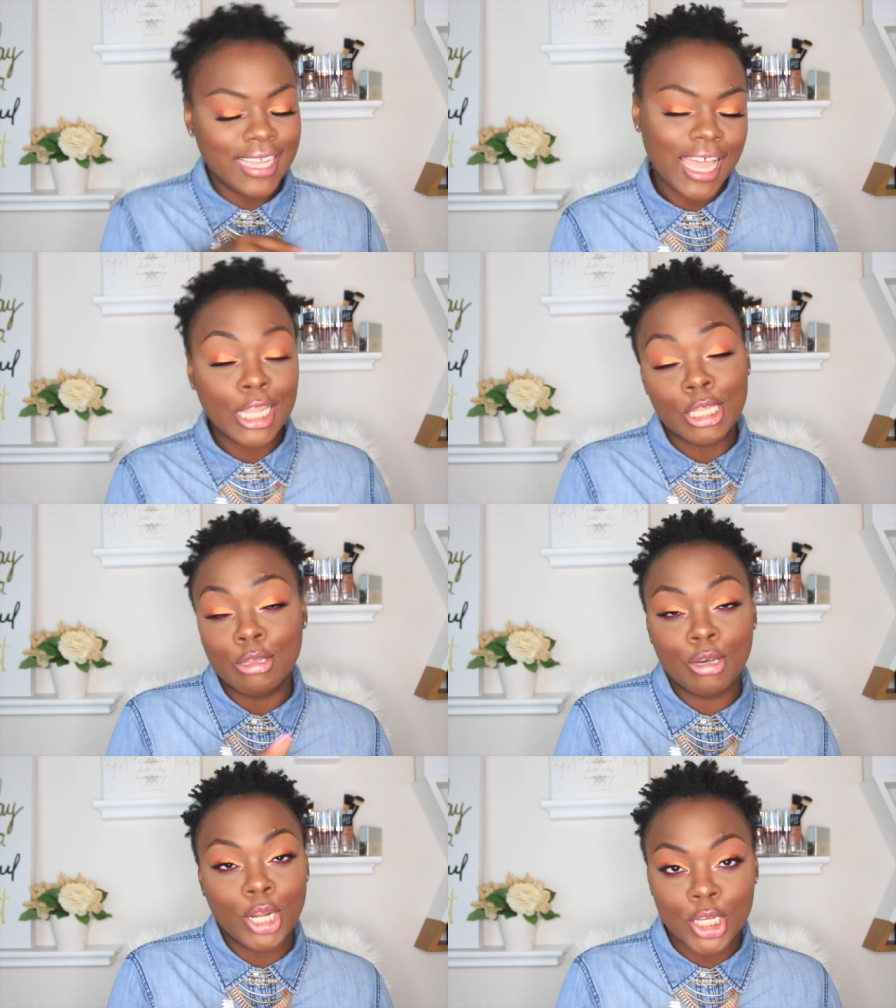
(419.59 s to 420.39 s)
got like a
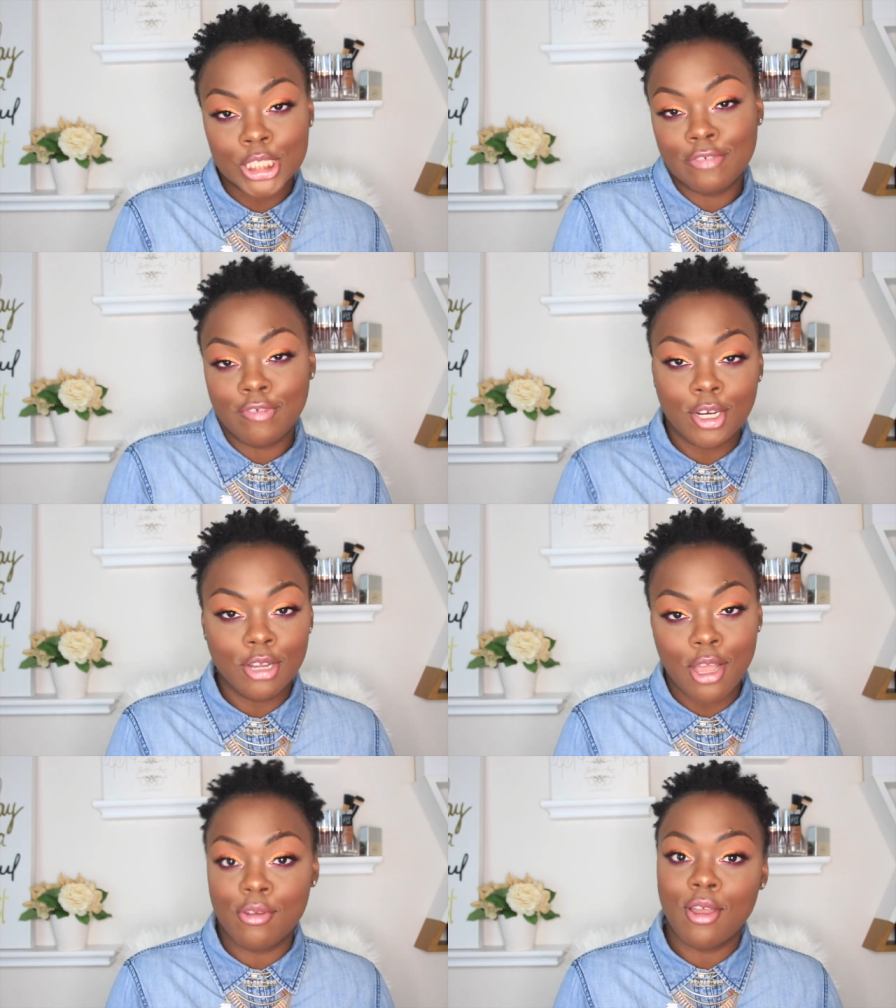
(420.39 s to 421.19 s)
little girlish
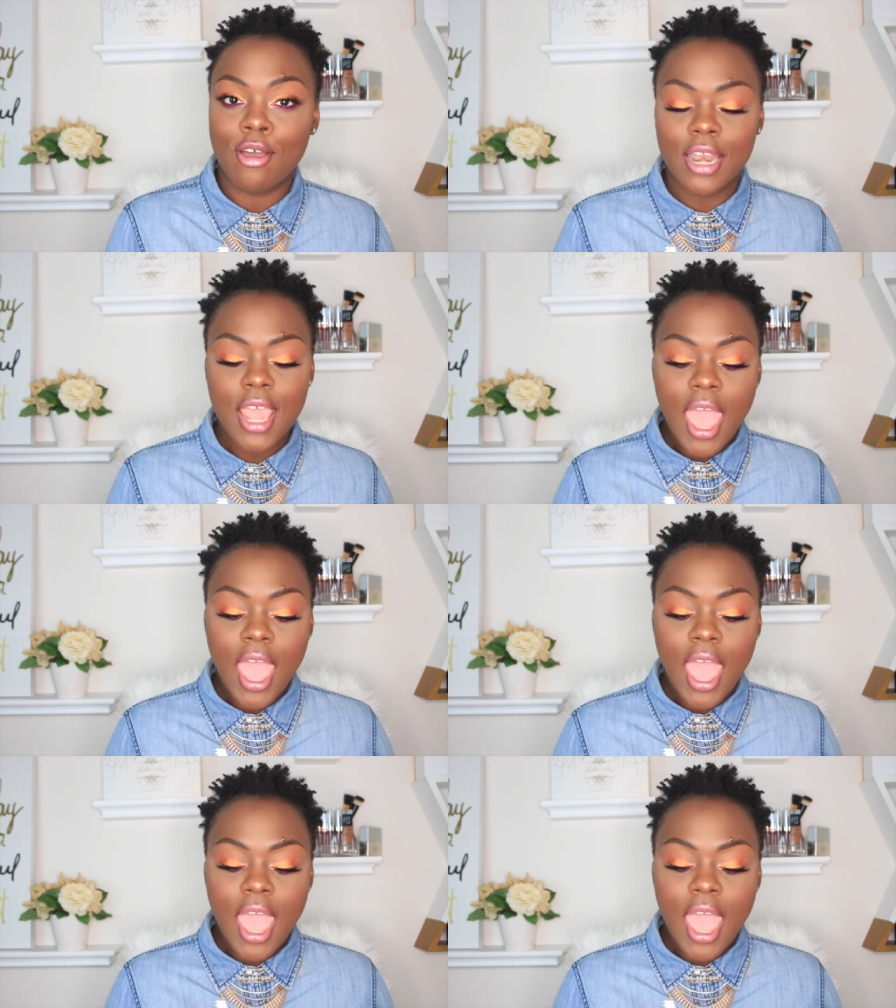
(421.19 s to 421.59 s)
flirt going on.